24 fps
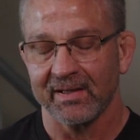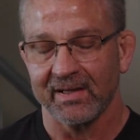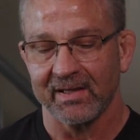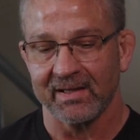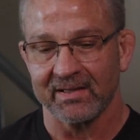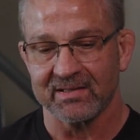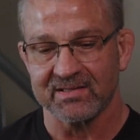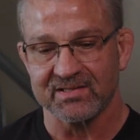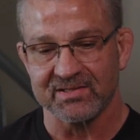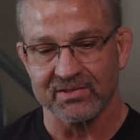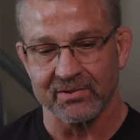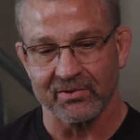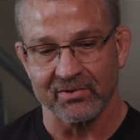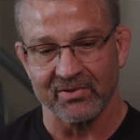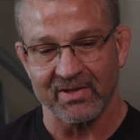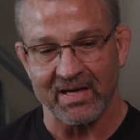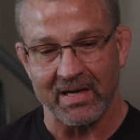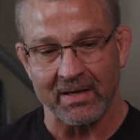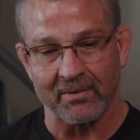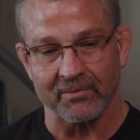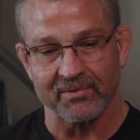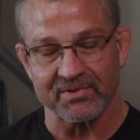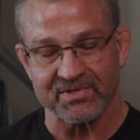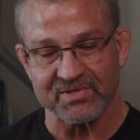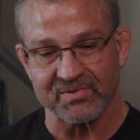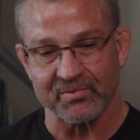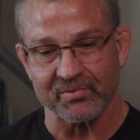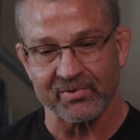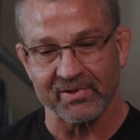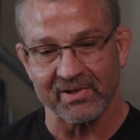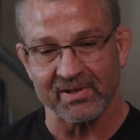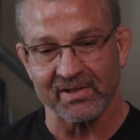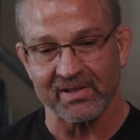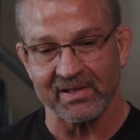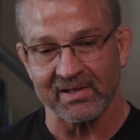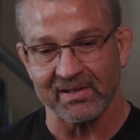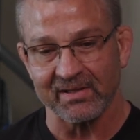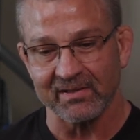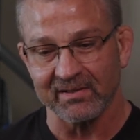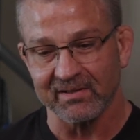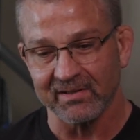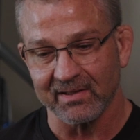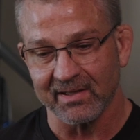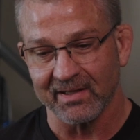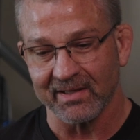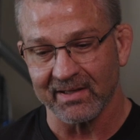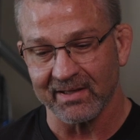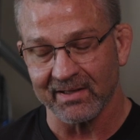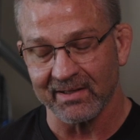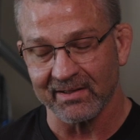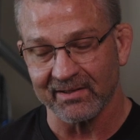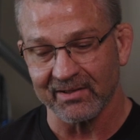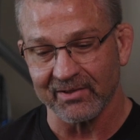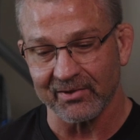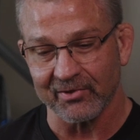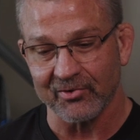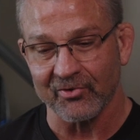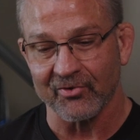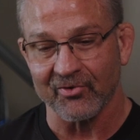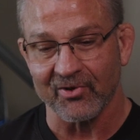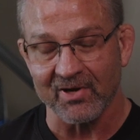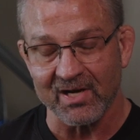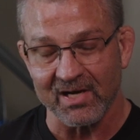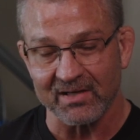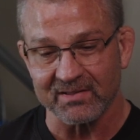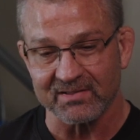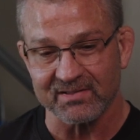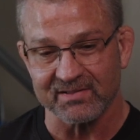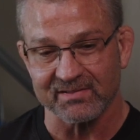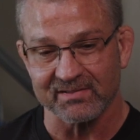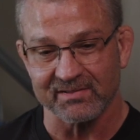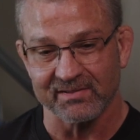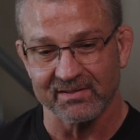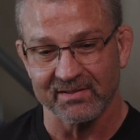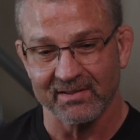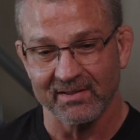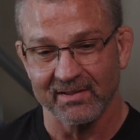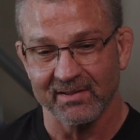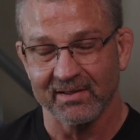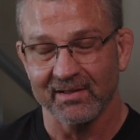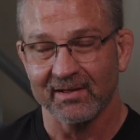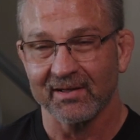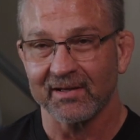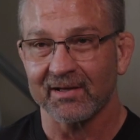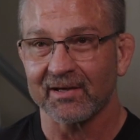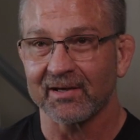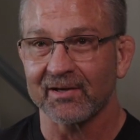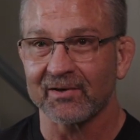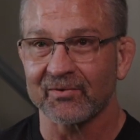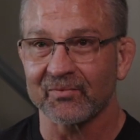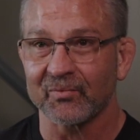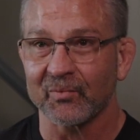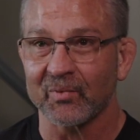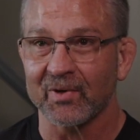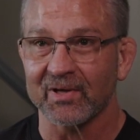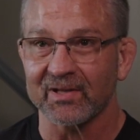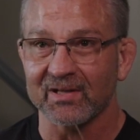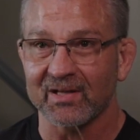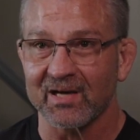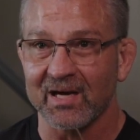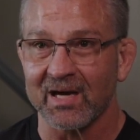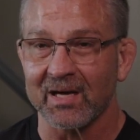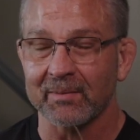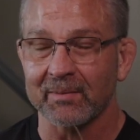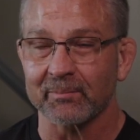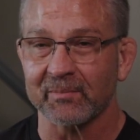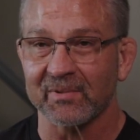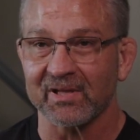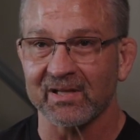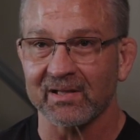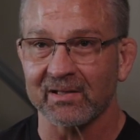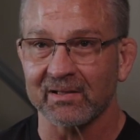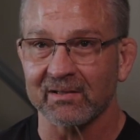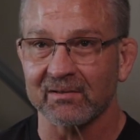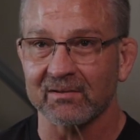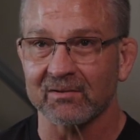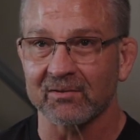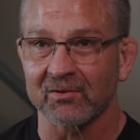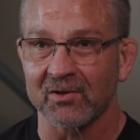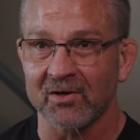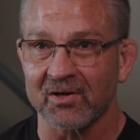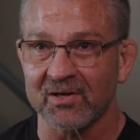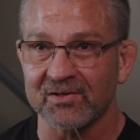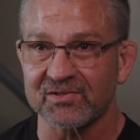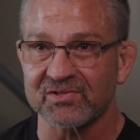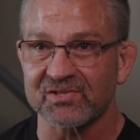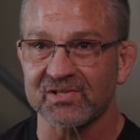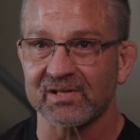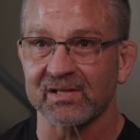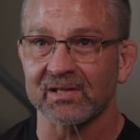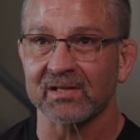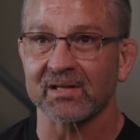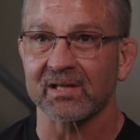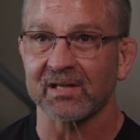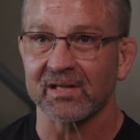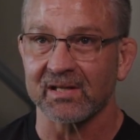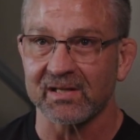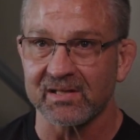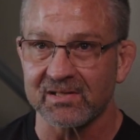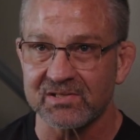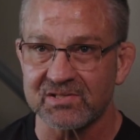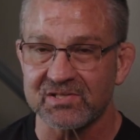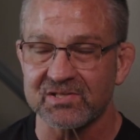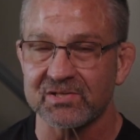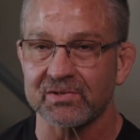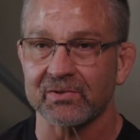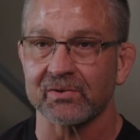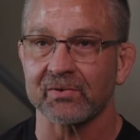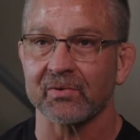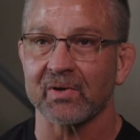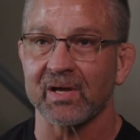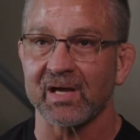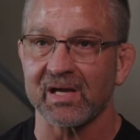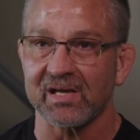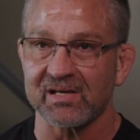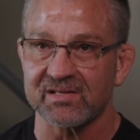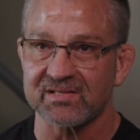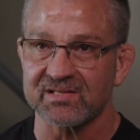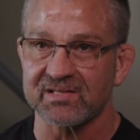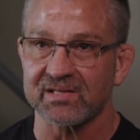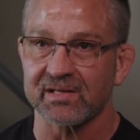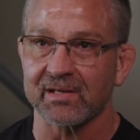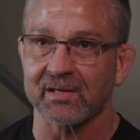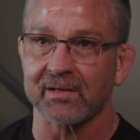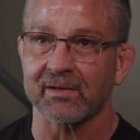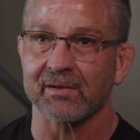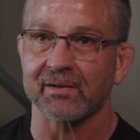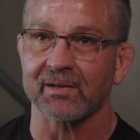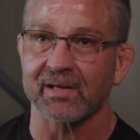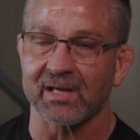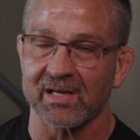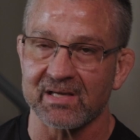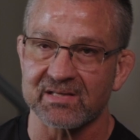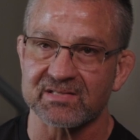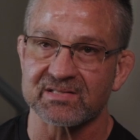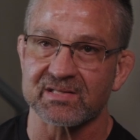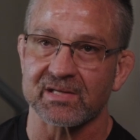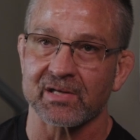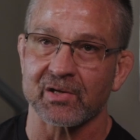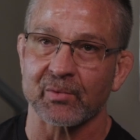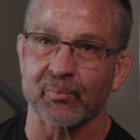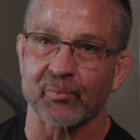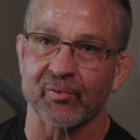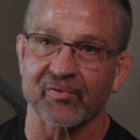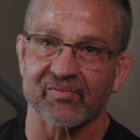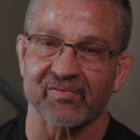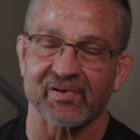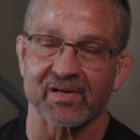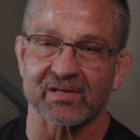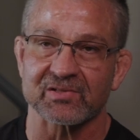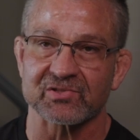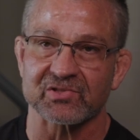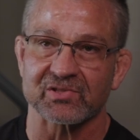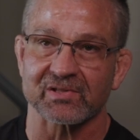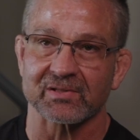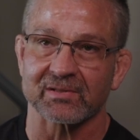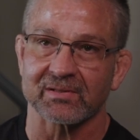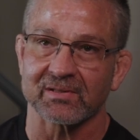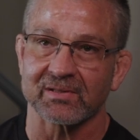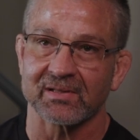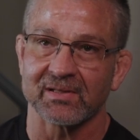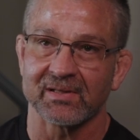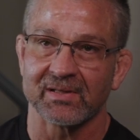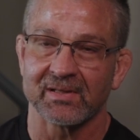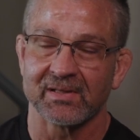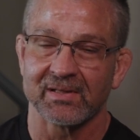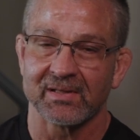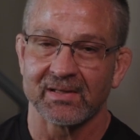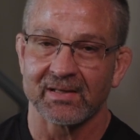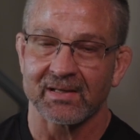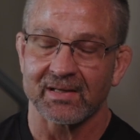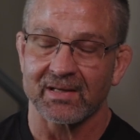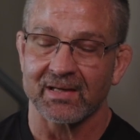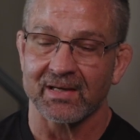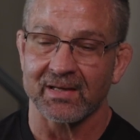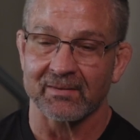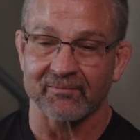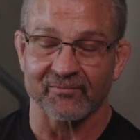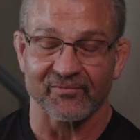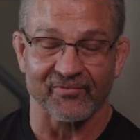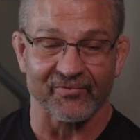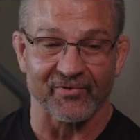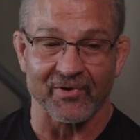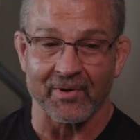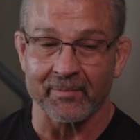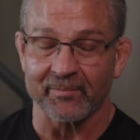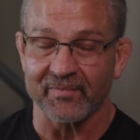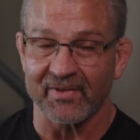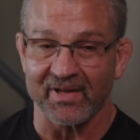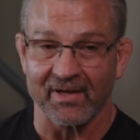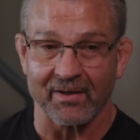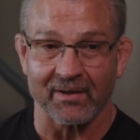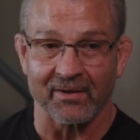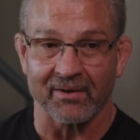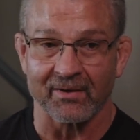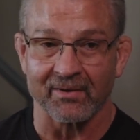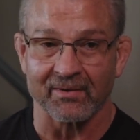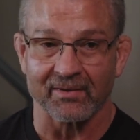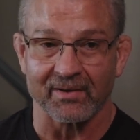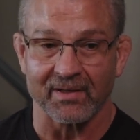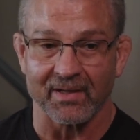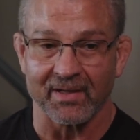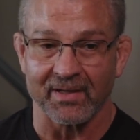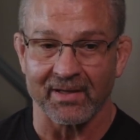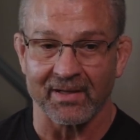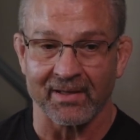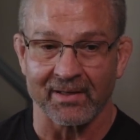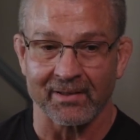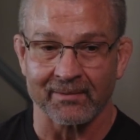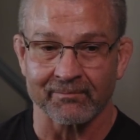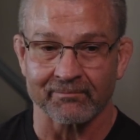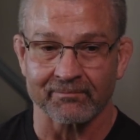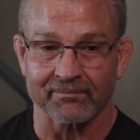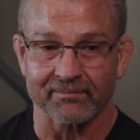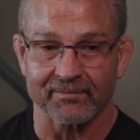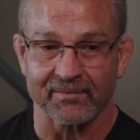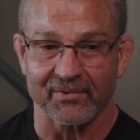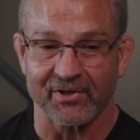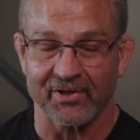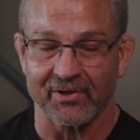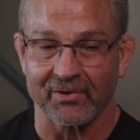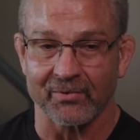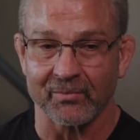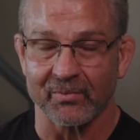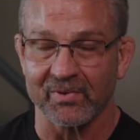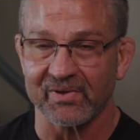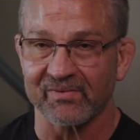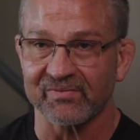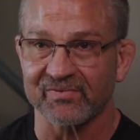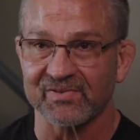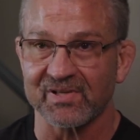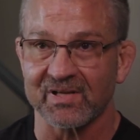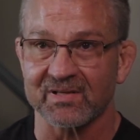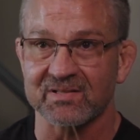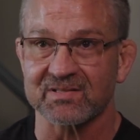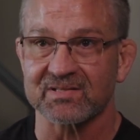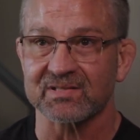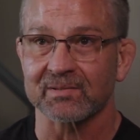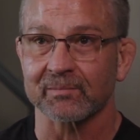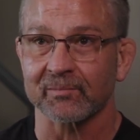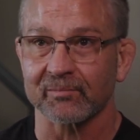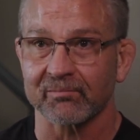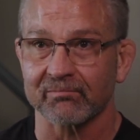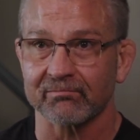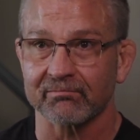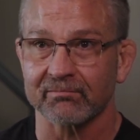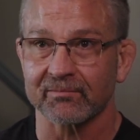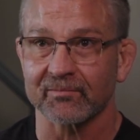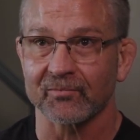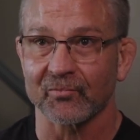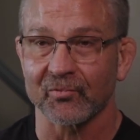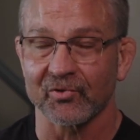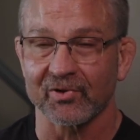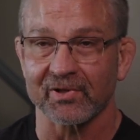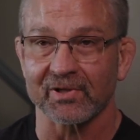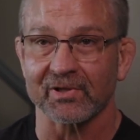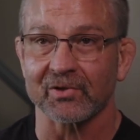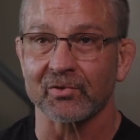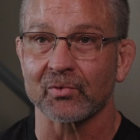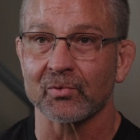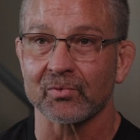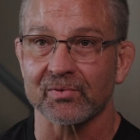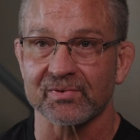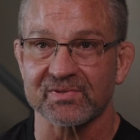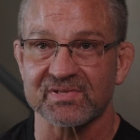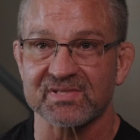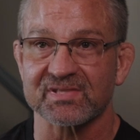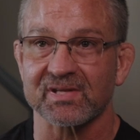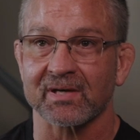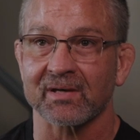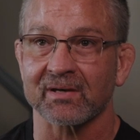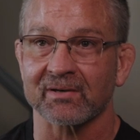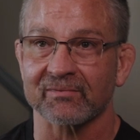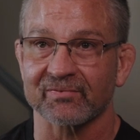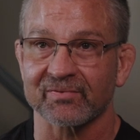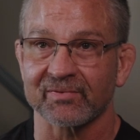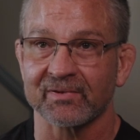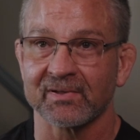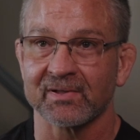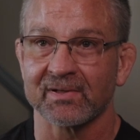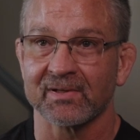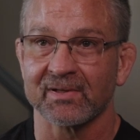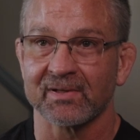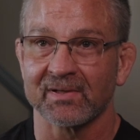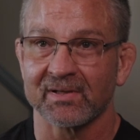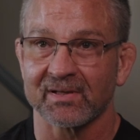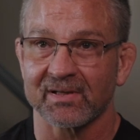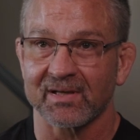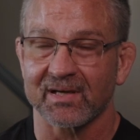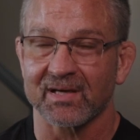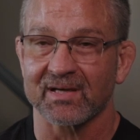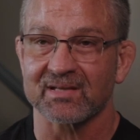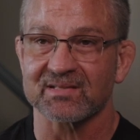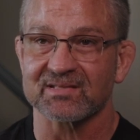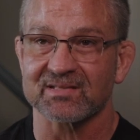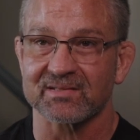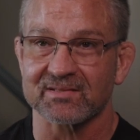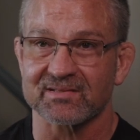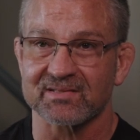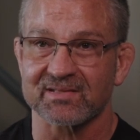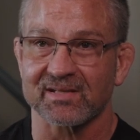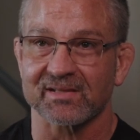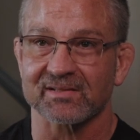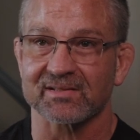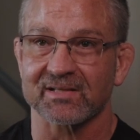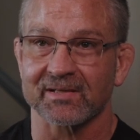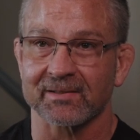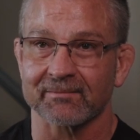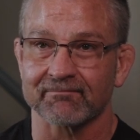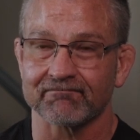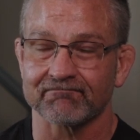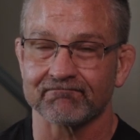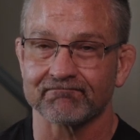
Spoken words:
And so that was really the crux of what got me launching into ACL prevention. From there, we've done some really cool stuff since that time.